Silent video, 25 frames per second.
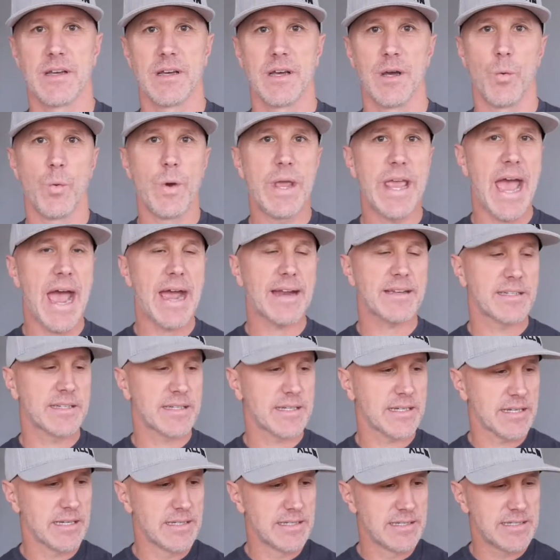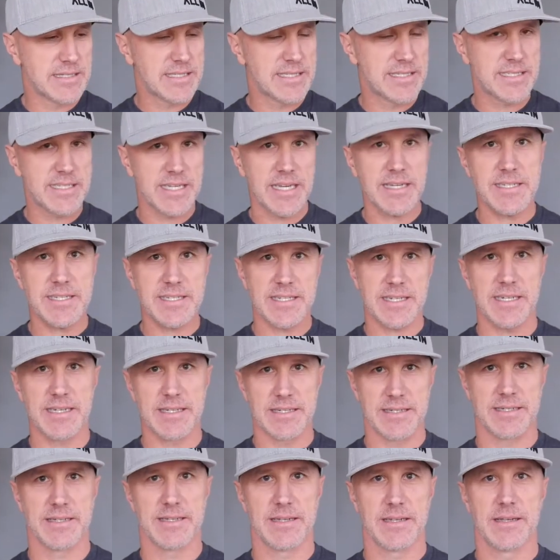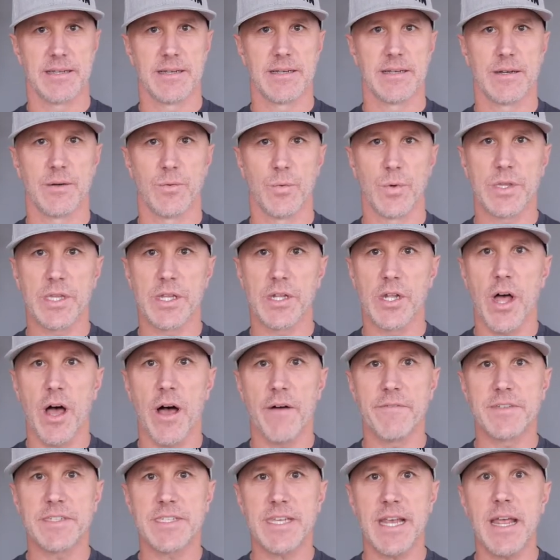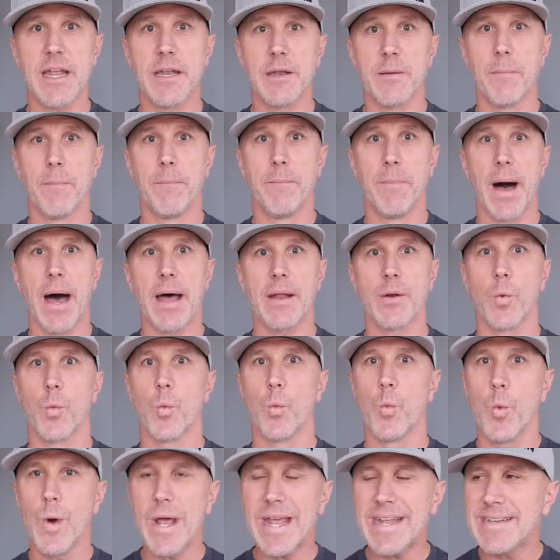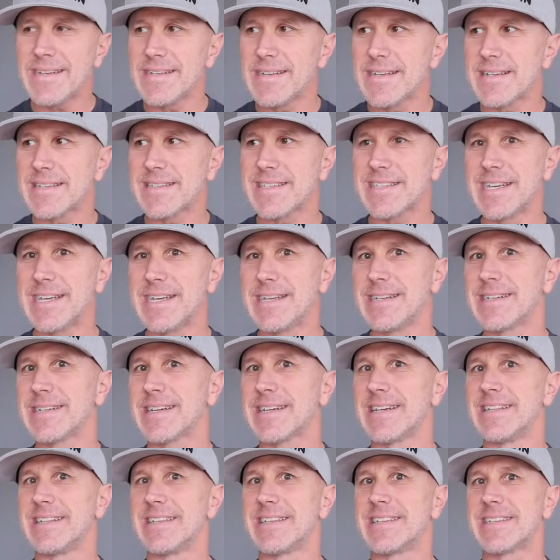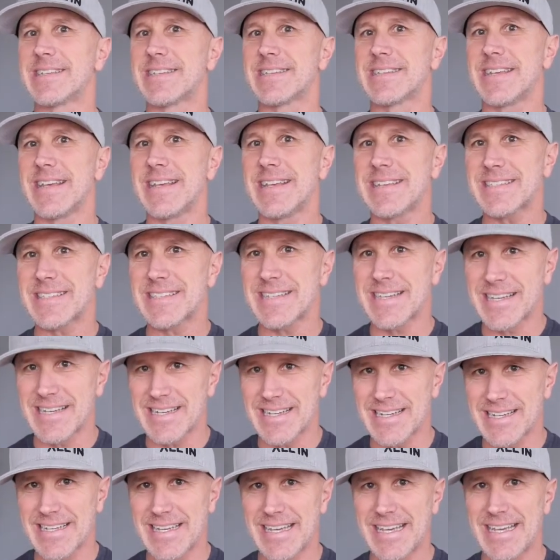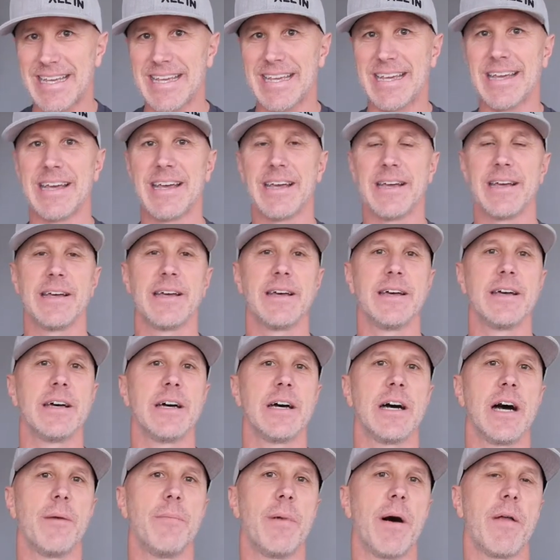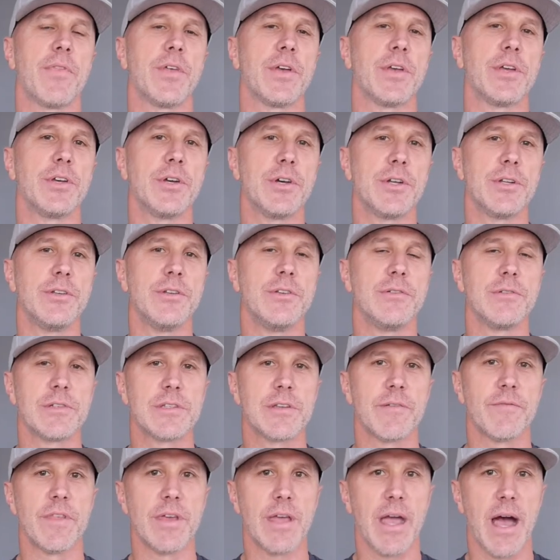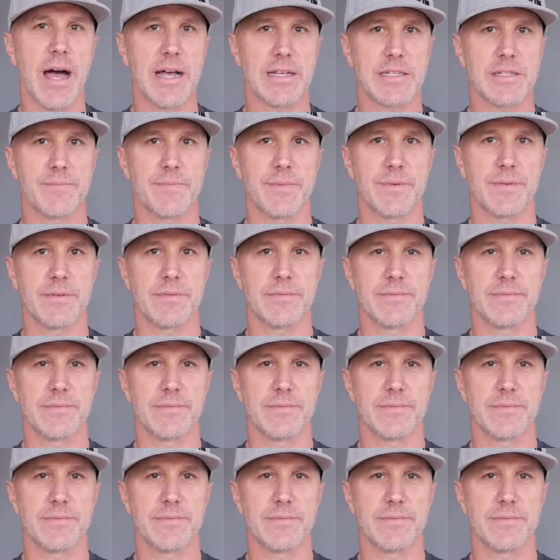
we act consistent with the law of sin, but witness inconsistently about the good news of the gospel.